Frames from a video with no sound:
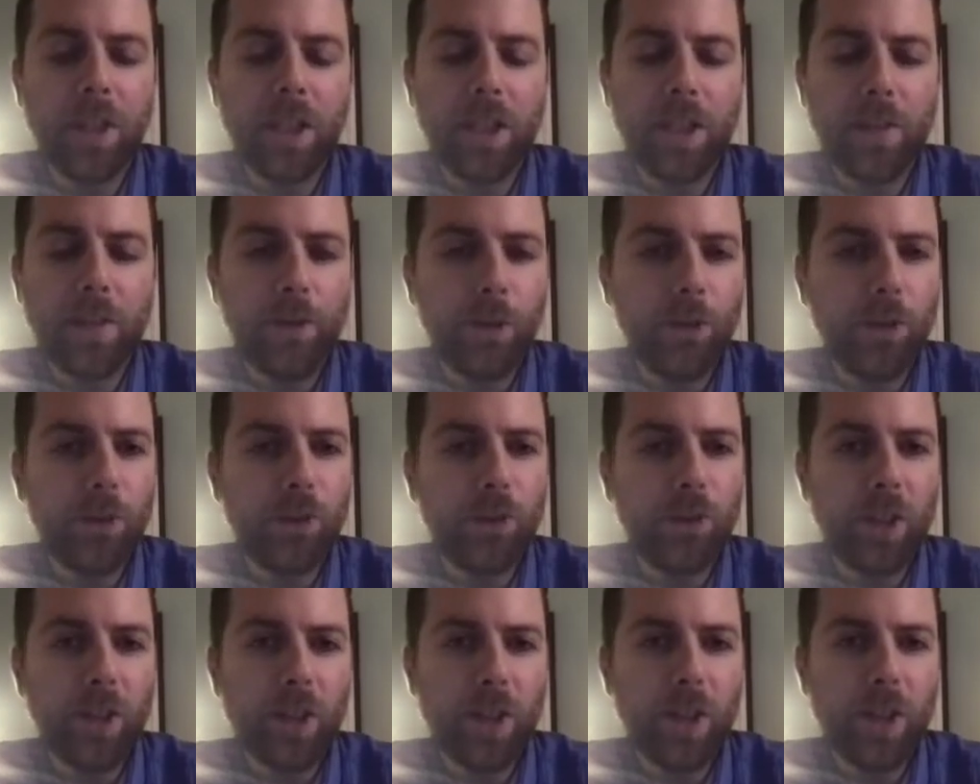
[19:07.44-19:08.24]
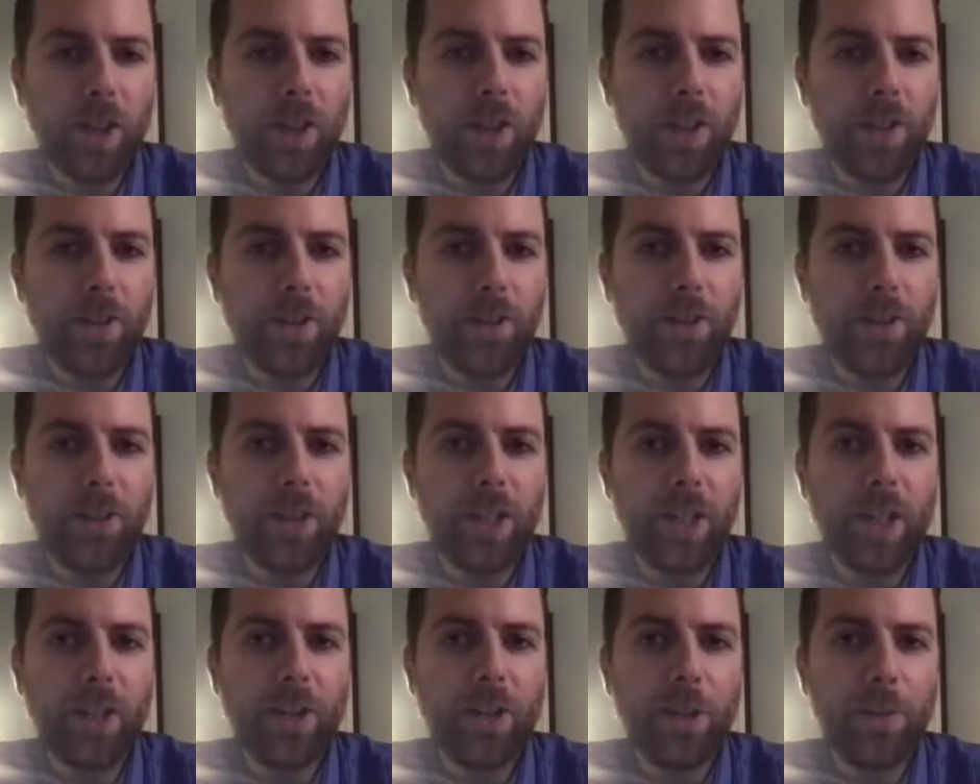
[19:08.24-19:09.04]
If you saw the
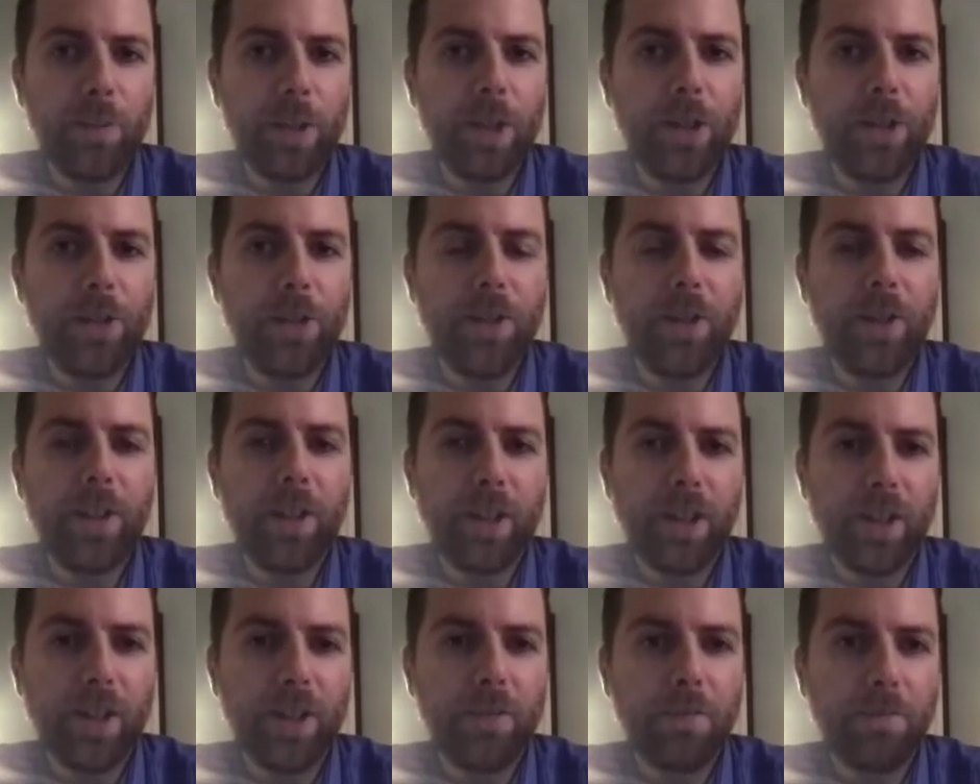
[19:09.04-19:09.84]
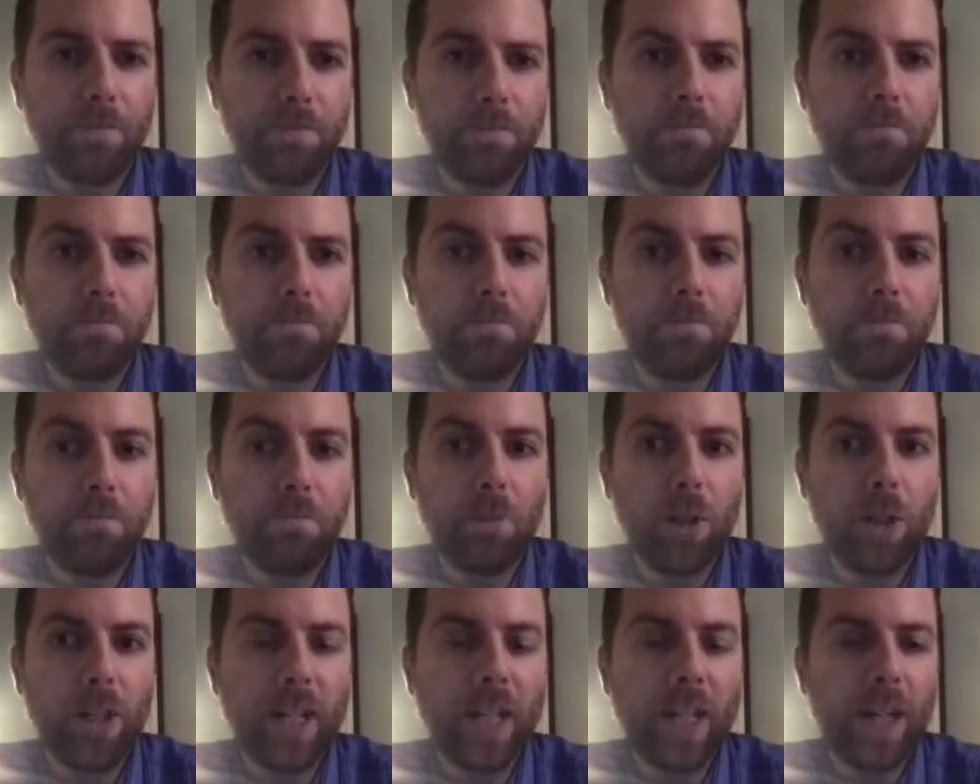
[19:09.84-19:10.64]
documentary on
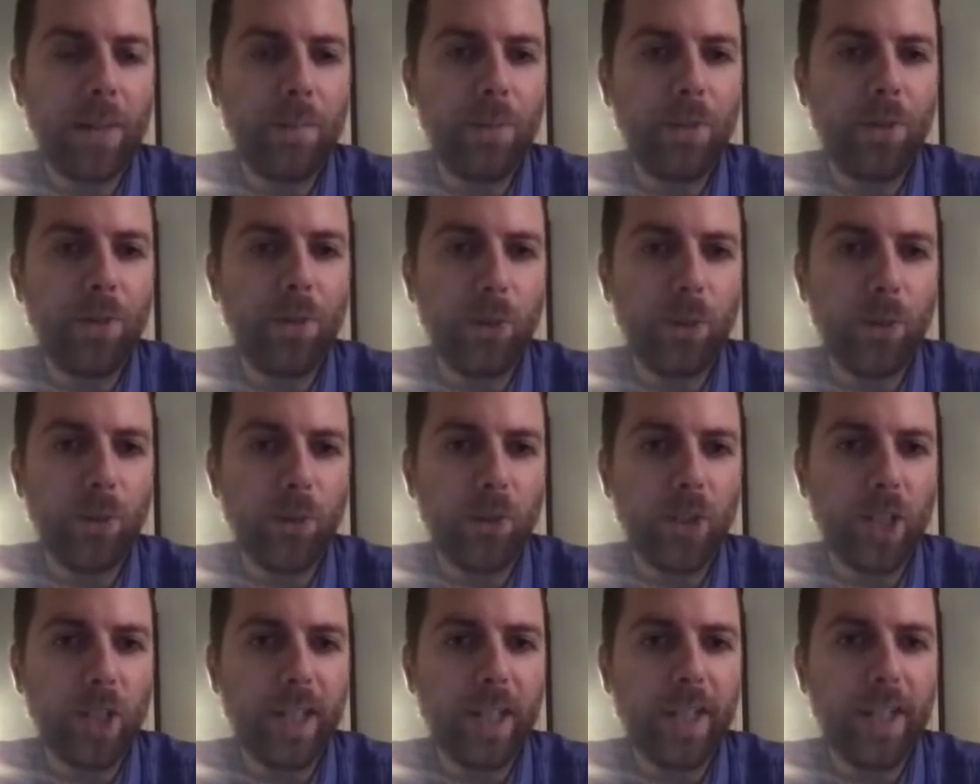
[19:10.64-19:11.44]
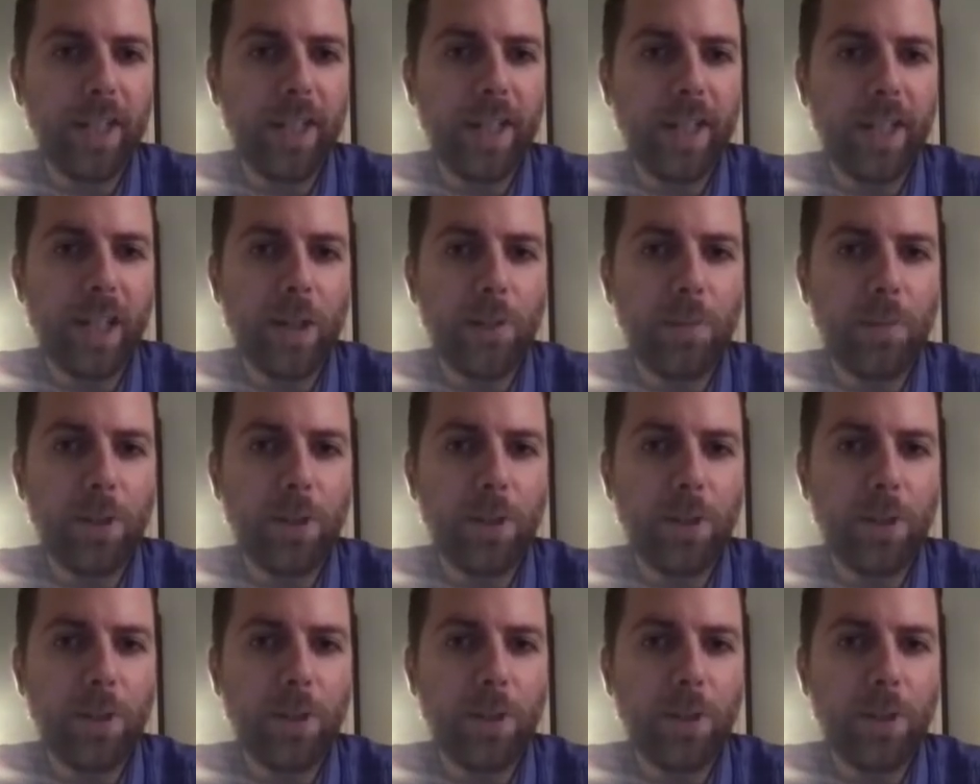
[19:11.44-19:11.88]
what happened to his leg and